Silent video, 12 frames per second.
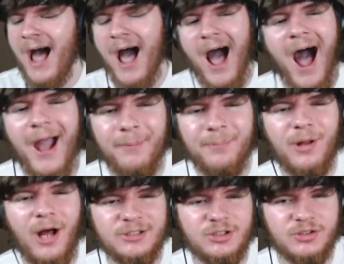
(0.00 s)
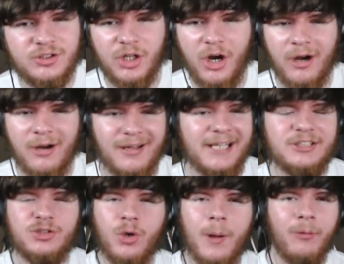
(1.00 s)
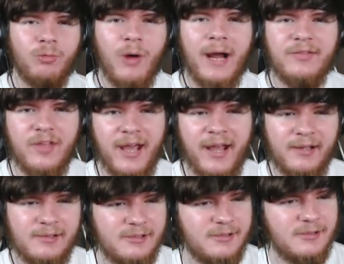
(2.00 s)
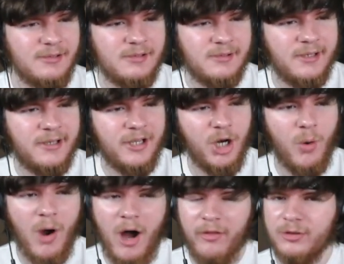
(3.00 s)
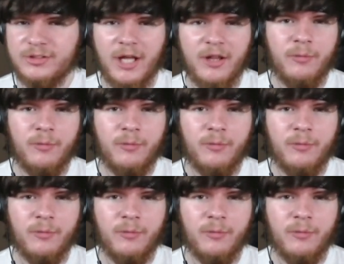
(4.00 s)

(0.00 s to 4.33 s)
I applaud you, sir. He's doing the right thing. You know, all those other